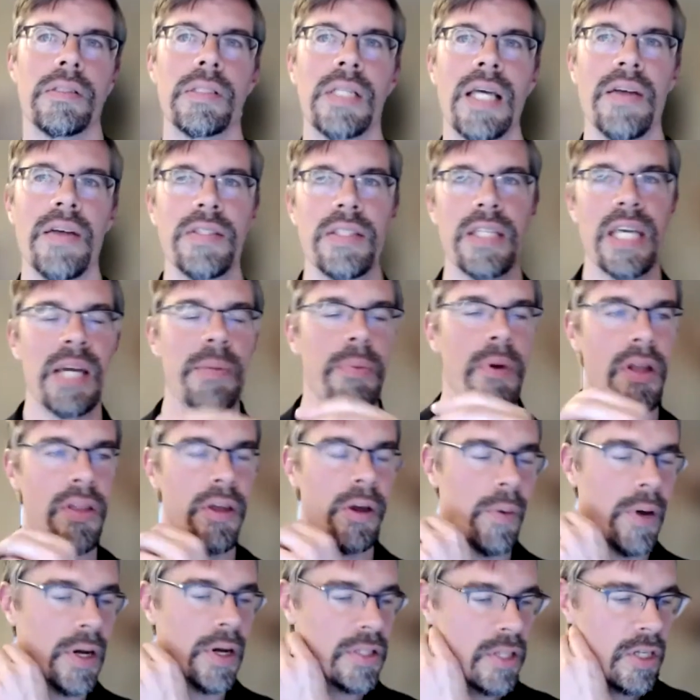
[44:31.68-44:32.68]
of second part of
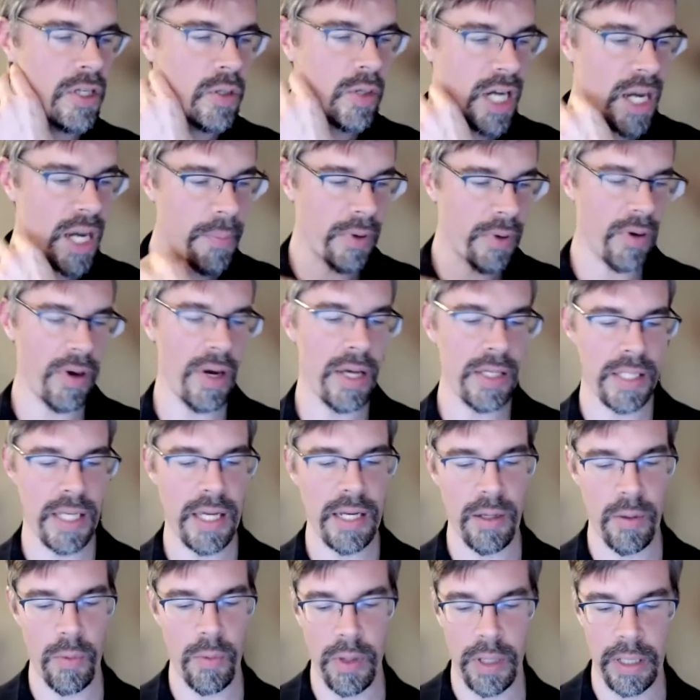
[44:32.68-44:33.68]
that question, did you come across
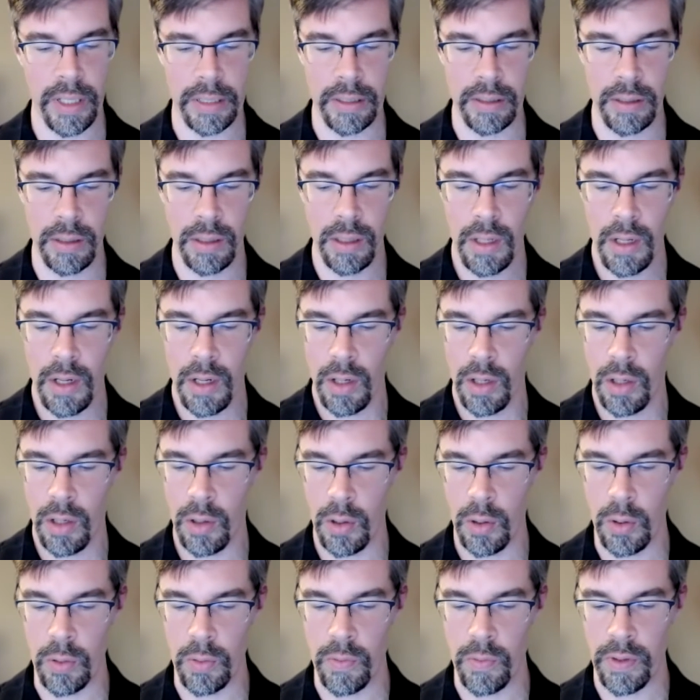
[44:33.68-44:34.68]
anyone
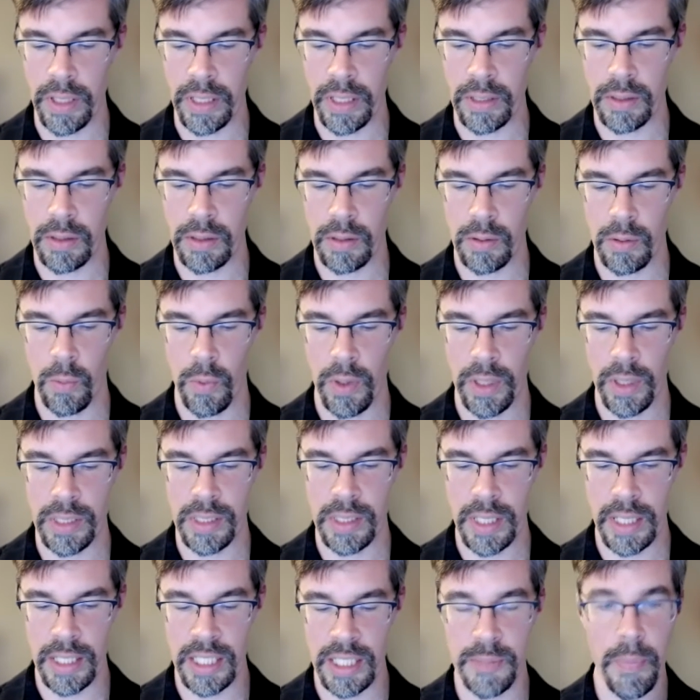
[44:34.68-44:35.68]
who really
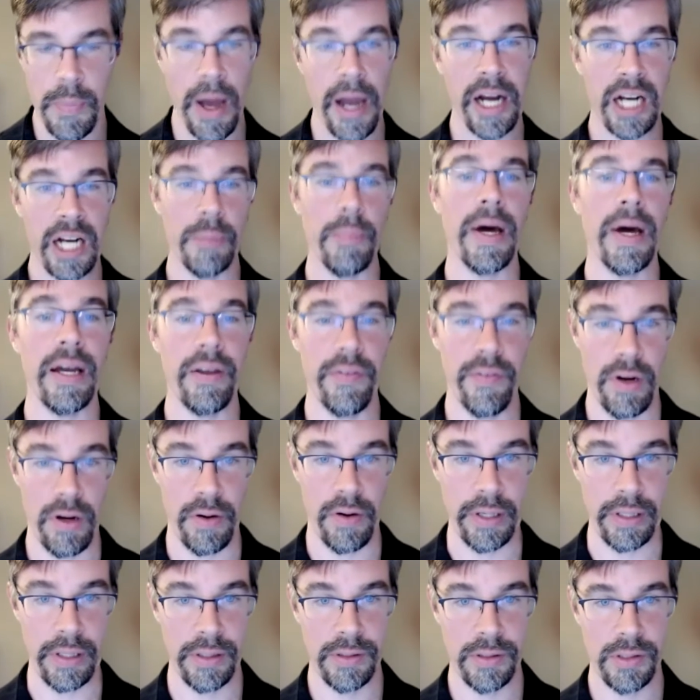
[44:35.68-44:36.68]
was inspired by
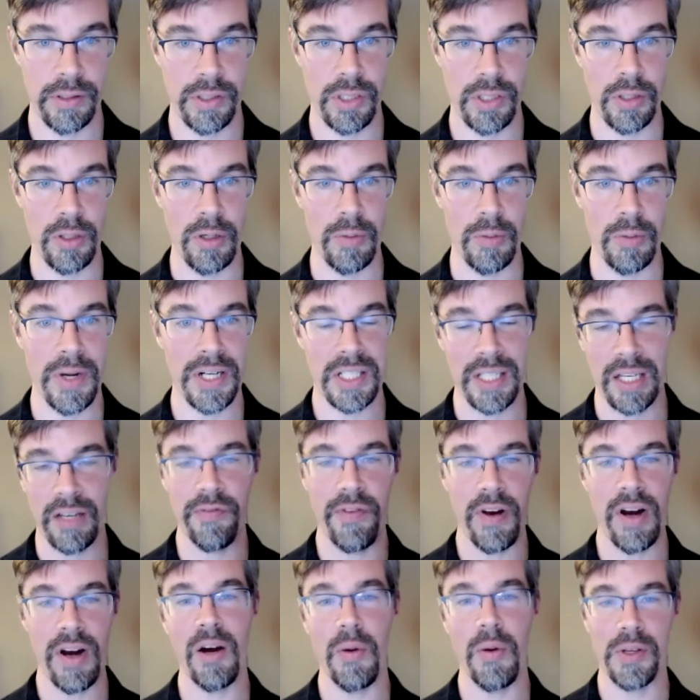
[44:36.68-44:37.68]
Vera, to much like
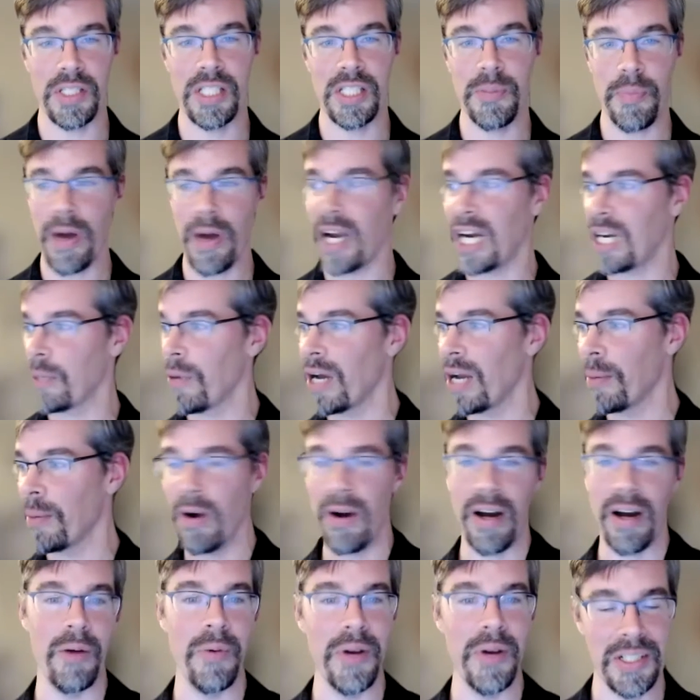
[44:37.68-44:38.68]
Vera was inspired by
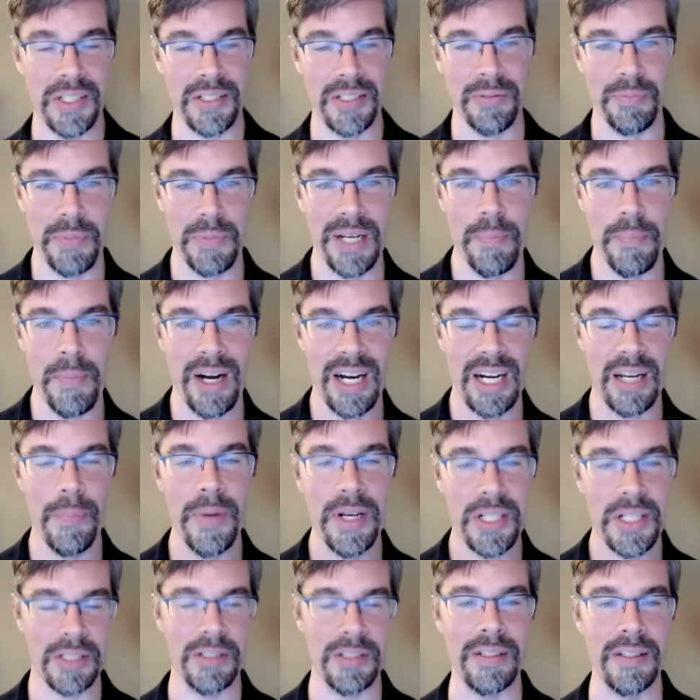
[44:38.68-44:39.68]
Mariah
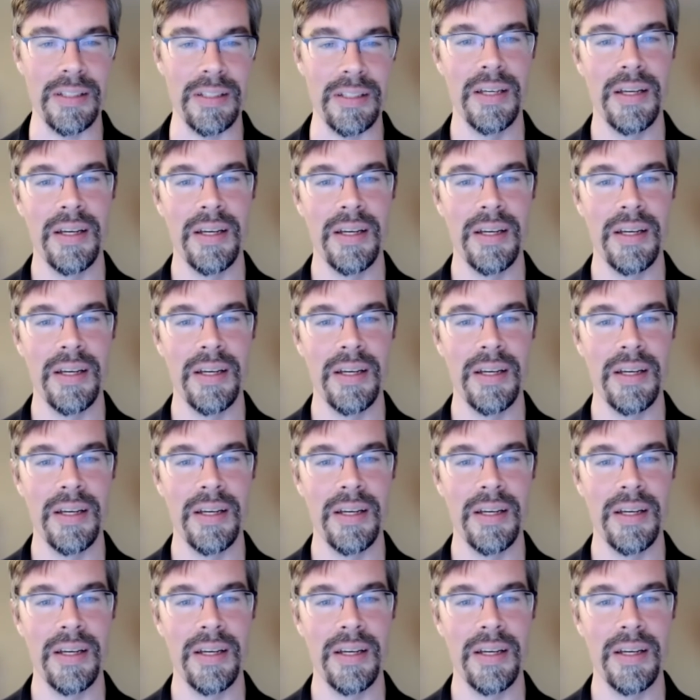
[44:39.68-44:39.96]
Mitchell?